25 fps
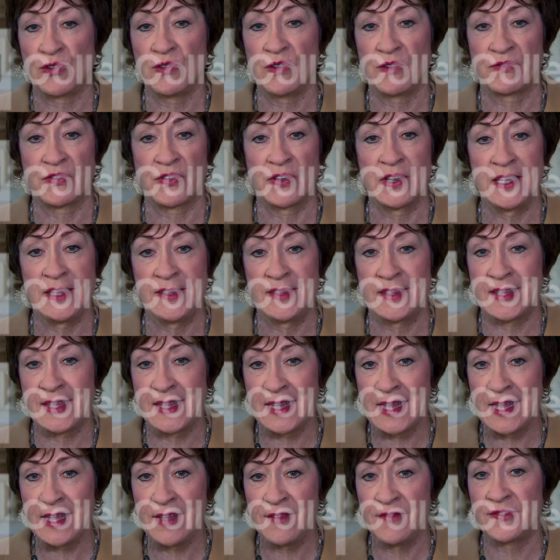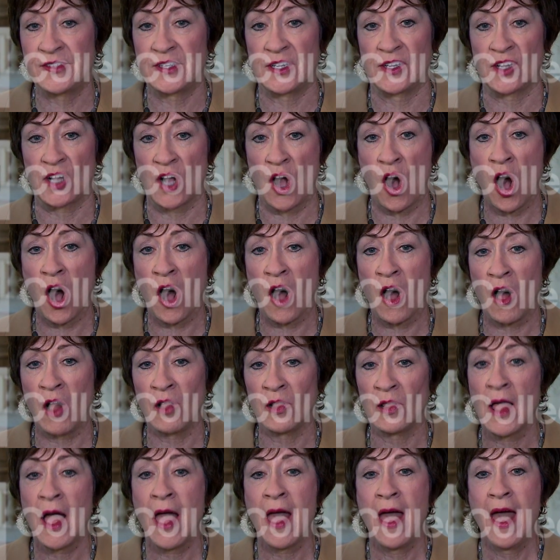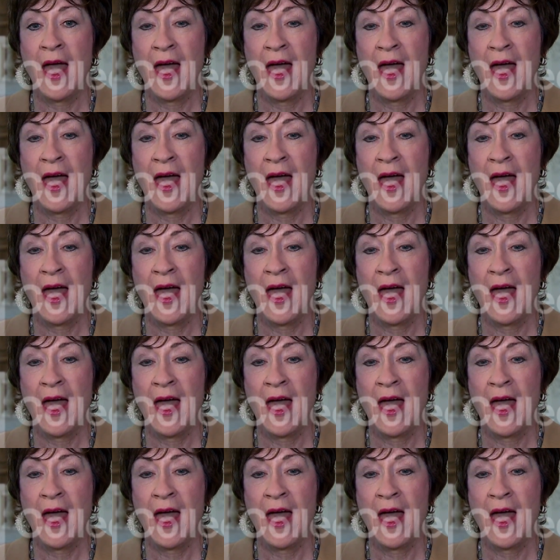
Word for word: to have received a call